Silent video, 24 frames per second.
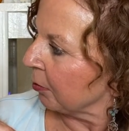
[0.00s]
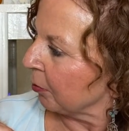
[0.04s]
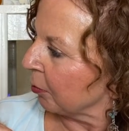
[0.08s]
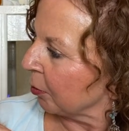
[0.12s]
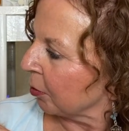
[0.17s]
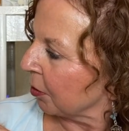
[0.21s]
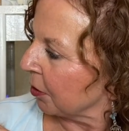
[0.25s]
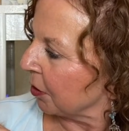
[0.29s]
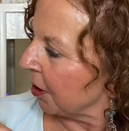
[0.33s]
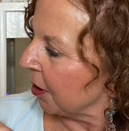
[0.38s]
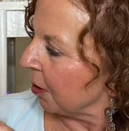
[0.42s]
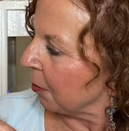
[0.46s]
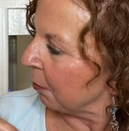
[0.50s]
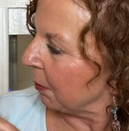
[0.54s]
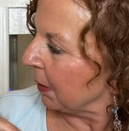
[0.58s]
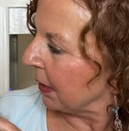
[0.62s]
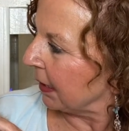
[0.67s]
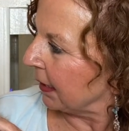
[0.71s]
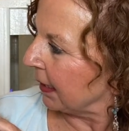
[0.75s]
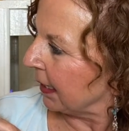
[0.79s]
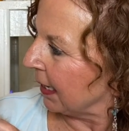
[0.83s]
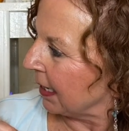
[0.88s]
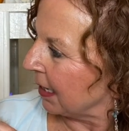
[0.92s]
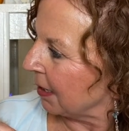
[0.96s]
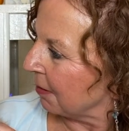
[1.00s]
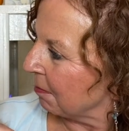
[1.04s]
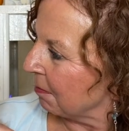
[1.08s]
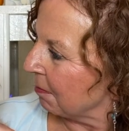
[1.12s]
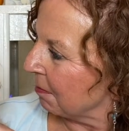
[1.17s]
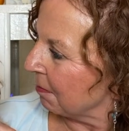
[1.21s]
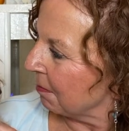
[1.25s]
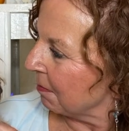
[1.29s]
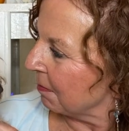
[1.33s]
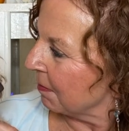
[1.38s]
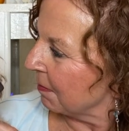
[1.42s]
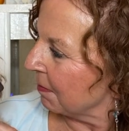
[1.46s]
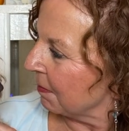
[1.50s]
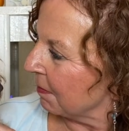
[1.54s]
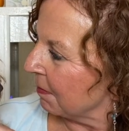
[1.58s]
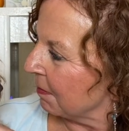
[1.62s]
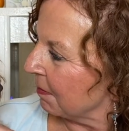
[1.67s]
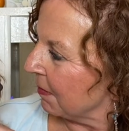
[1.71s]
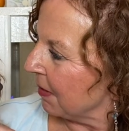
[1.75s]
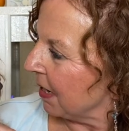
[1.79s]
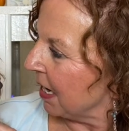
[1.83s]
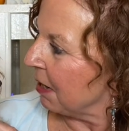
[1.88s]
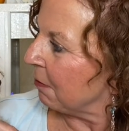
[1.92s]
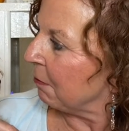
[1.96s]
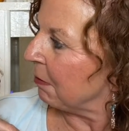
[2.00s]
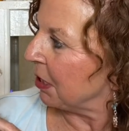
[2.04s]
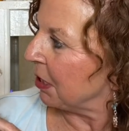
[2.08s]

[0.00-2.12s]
for, don't we, Sam? And we